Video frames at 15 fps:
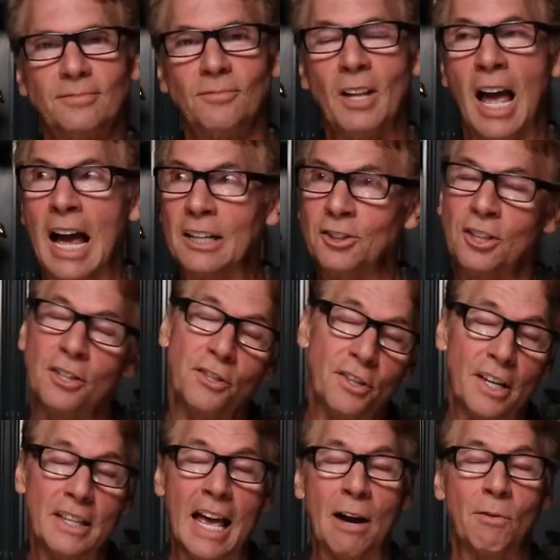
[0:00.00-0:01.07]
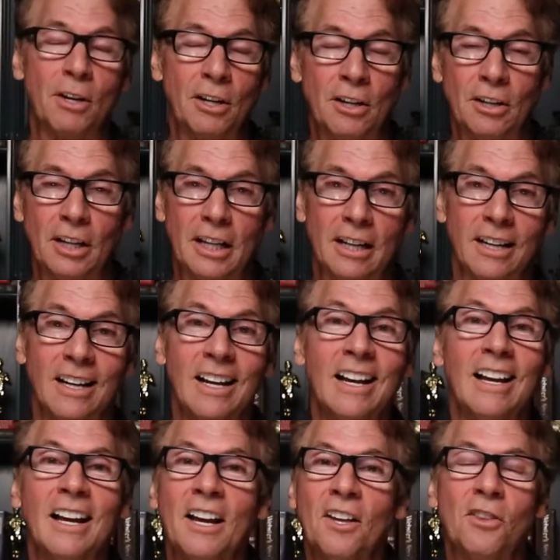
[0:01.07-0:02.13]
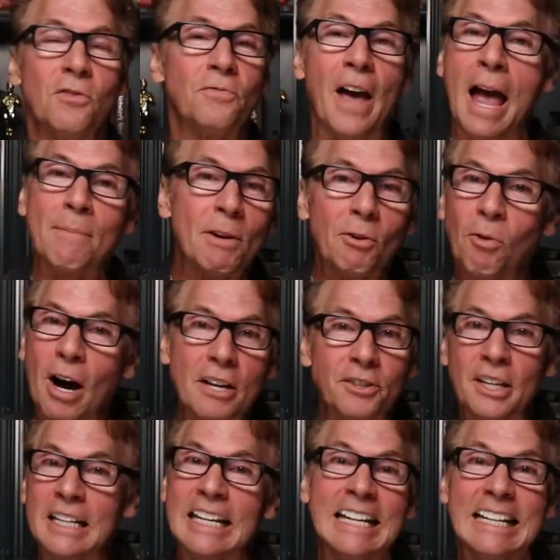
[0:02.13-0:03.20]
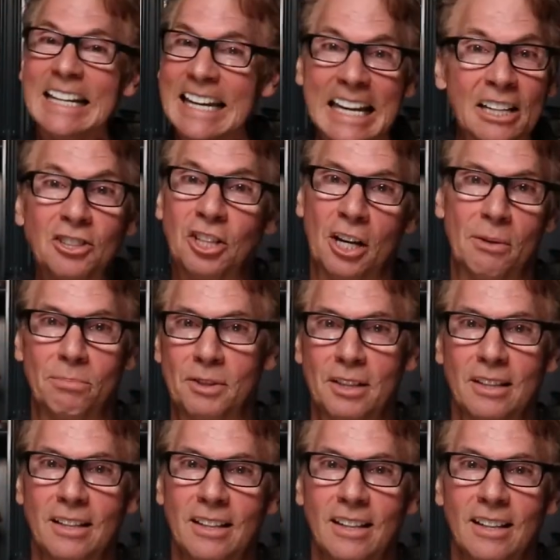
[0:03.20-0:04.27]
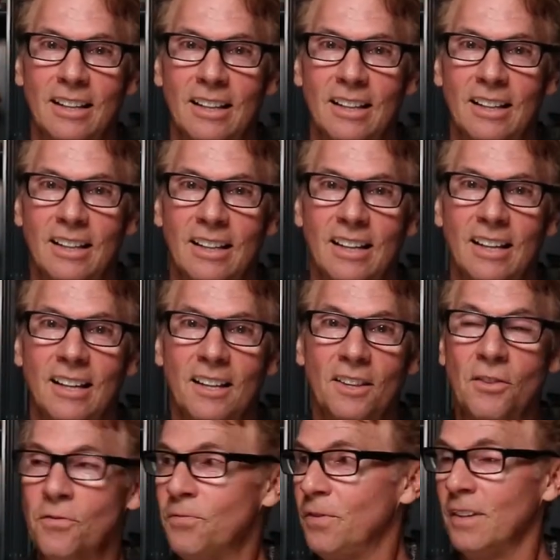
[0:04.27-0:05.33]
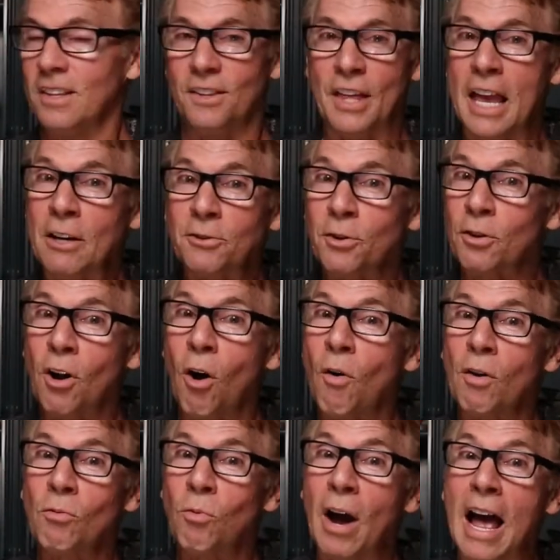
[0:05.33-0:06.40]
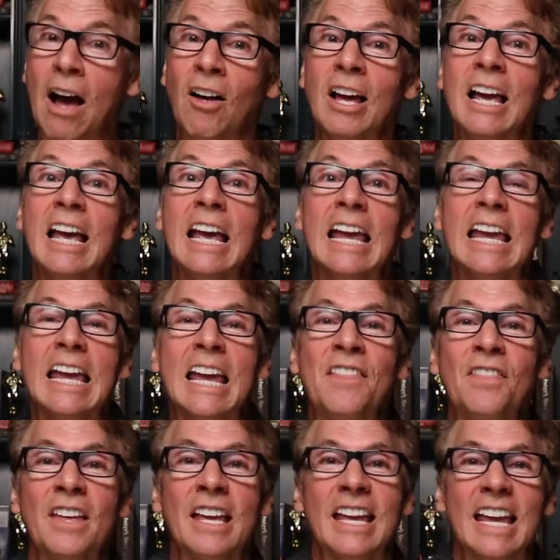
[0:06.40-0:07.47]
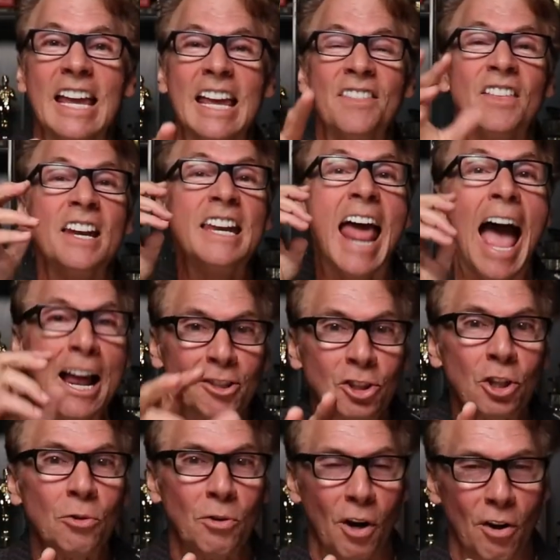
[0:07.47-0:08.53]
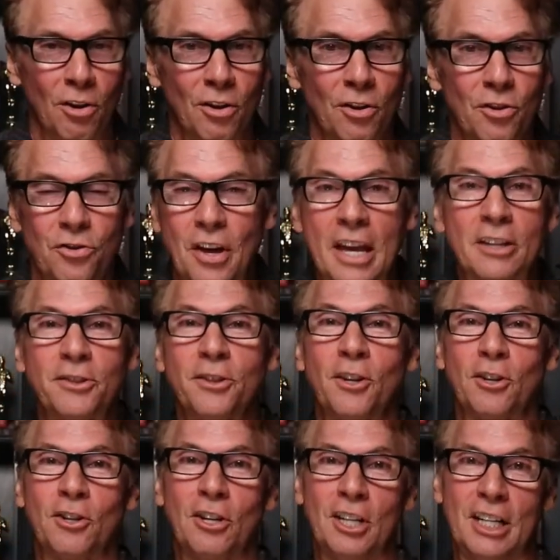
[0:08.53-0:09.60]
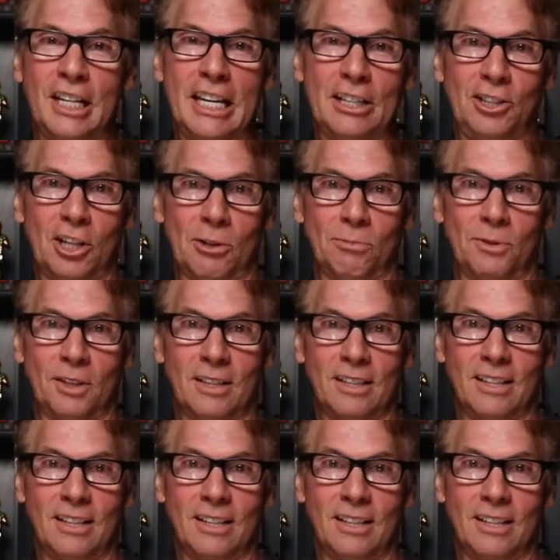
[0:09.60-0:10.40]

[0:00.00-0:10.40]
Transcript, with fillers: I should have said that one earlier. The famine wasn't in Egypt. The things are going well. In the, in the natural, things look good in Egypt.